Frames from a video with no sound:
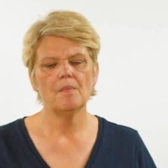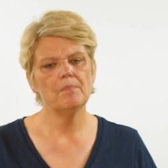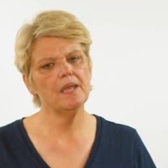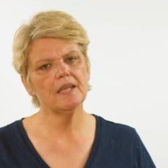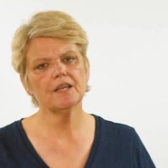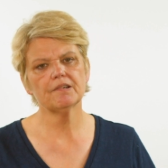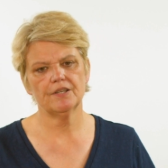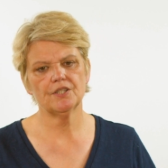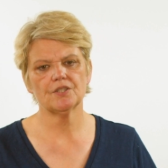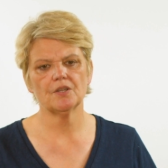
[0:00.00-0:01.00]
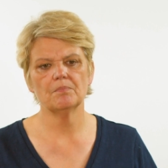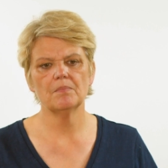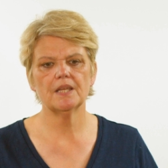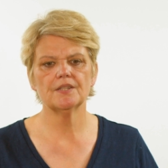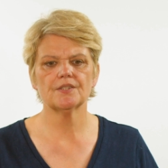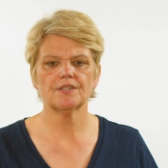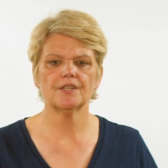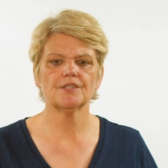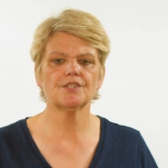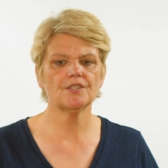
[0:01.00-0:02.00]
Being a Christian means
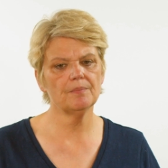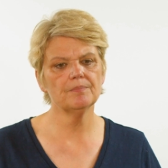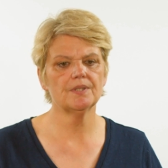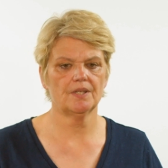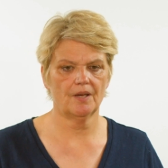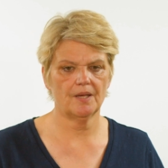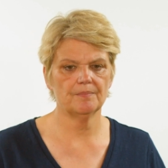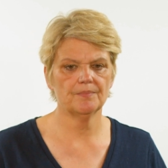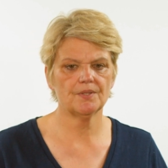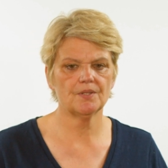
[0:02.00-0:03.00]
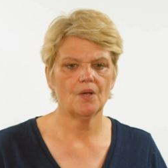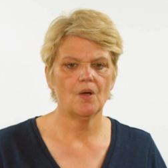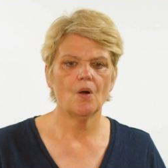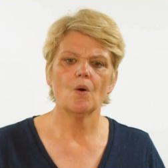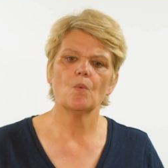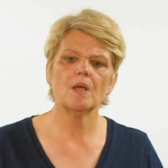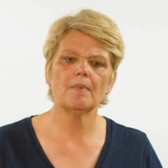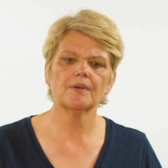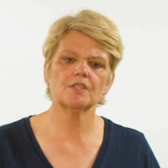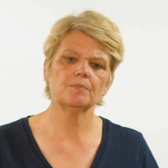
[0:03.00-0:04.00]
that sometimes we
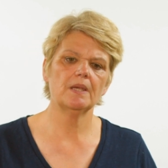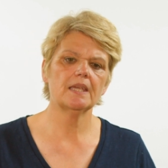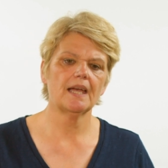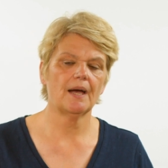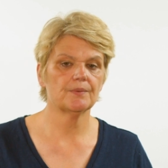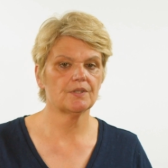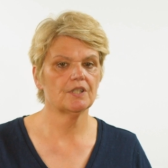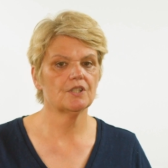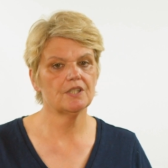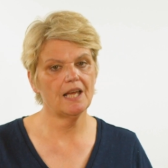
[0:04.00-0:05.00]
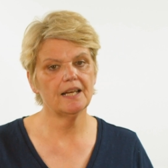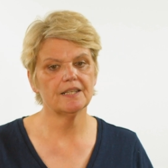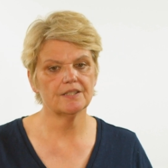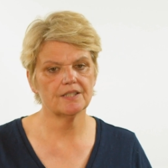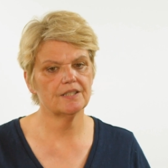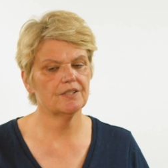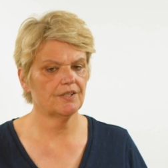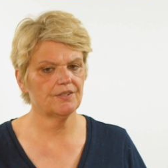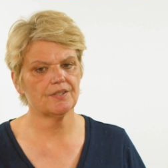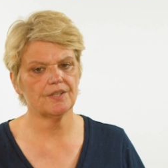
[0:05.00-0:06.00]
must speak out and challenge
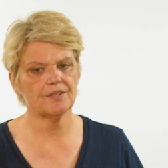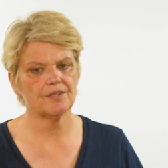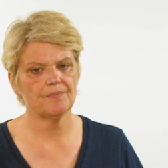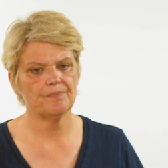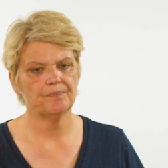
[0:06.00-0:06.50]
injustice.